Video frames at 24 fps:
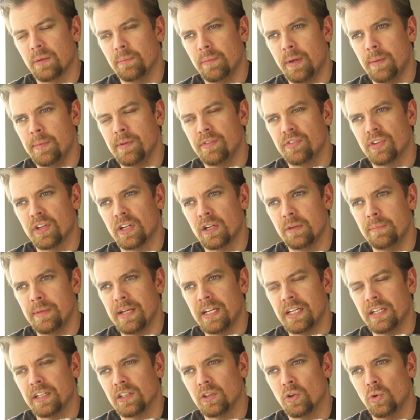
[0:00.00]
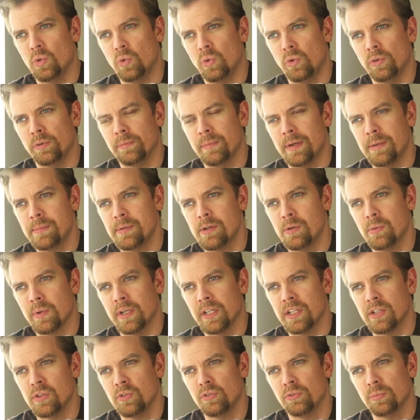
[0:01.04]
if you're gonna make it cold, maybe you want
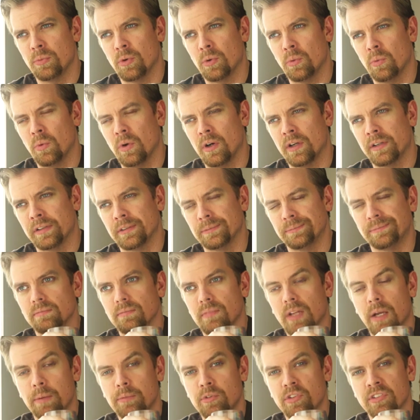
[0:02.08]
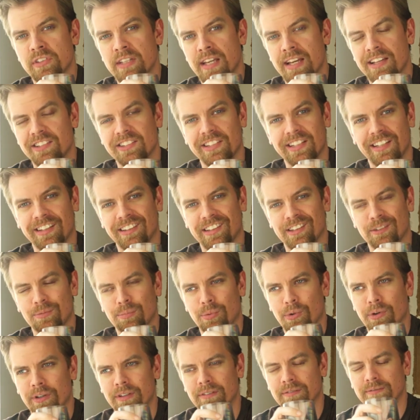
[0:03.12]
to use more water. I'm just guessing at this
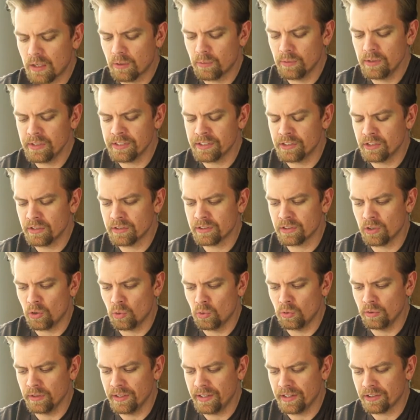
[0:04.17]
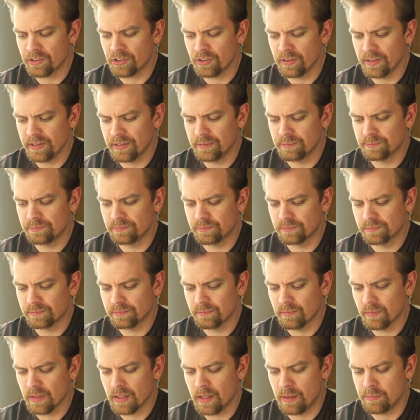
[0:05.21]
point. Really good cold, actually.
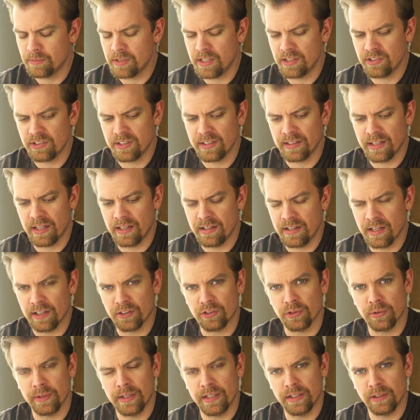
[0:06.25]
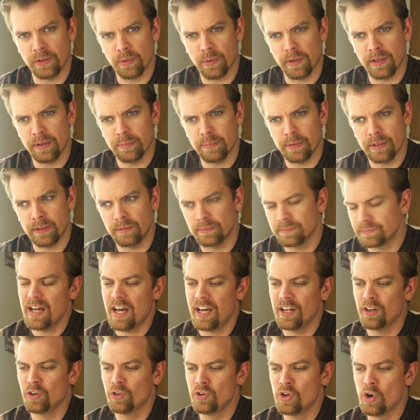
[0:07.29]
I'm tasting that nectarine quite a bit.
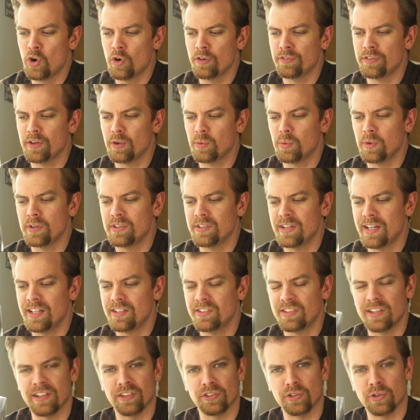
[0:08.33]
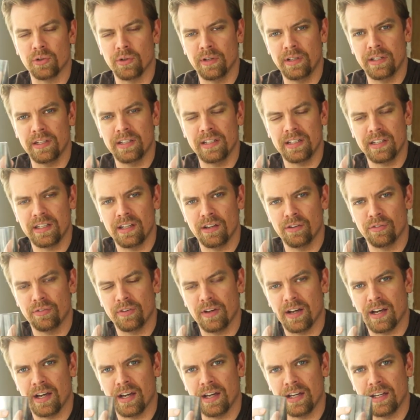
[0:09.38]
I don't know if it would taste as good if
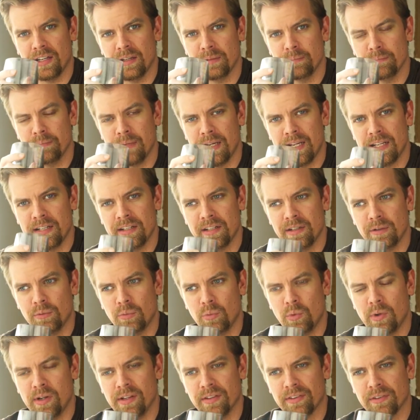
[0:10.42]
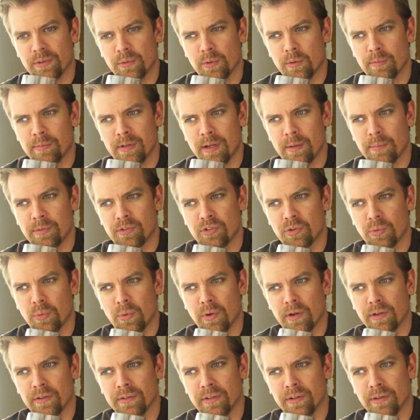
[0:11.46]
I made it with the room temperature
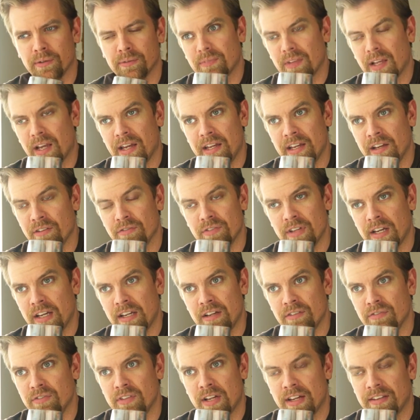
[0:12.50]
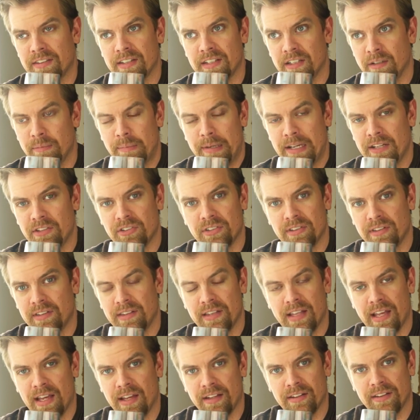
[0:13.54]
water, though. I have nothing to base
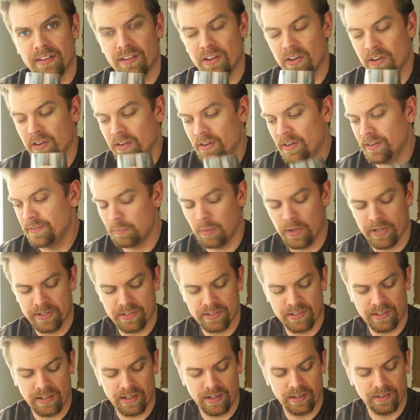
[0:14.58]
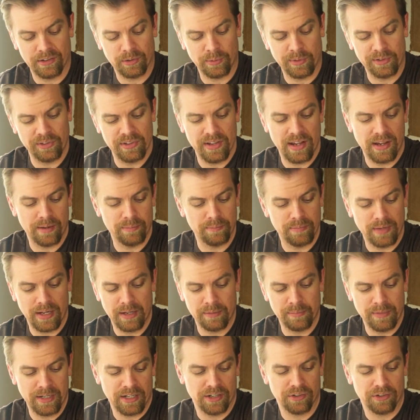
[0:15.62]
that thought on. But the reason
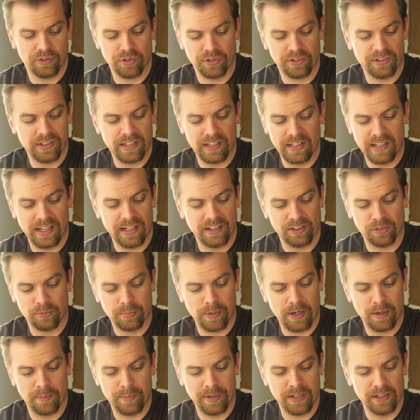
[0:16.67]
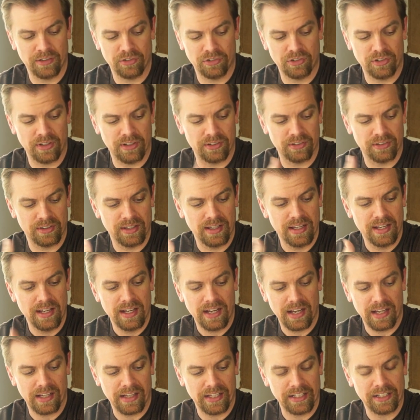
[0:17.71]
I've been interested in that experiment is just,
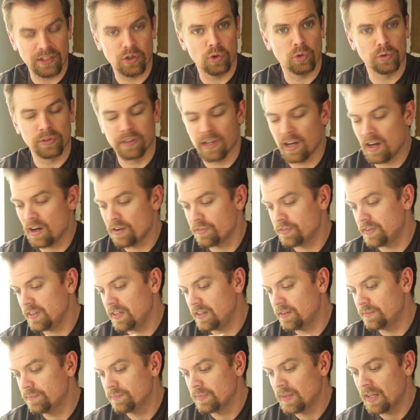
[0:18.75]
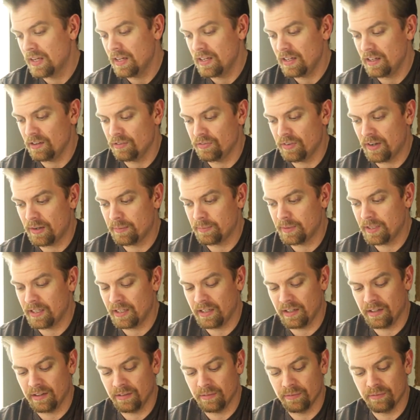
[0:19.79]
I like cold coffee. If I'm
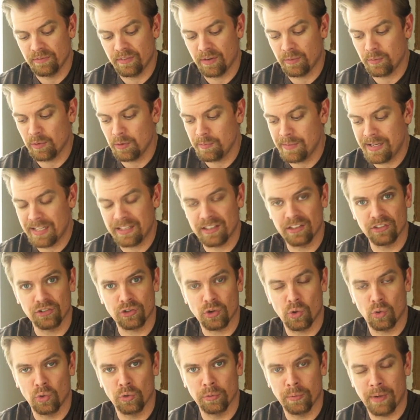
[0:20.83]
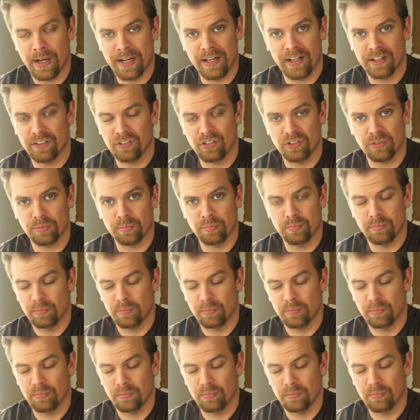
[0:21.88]
gonna make this cold, why not just